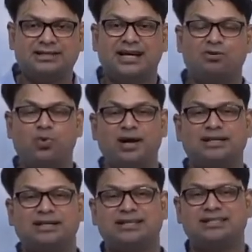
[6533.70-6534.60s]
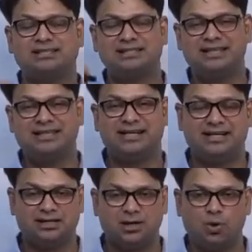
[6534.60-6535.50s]
then what is
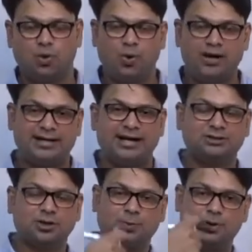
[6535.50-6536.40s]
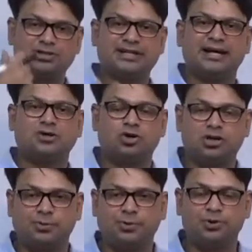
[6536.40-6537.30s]
needed? What anthropology can
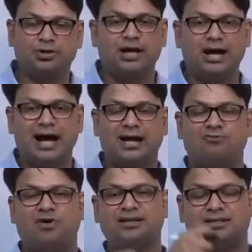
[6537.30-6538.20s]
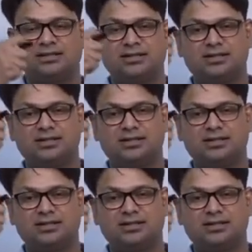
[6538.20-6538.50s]
contribute and what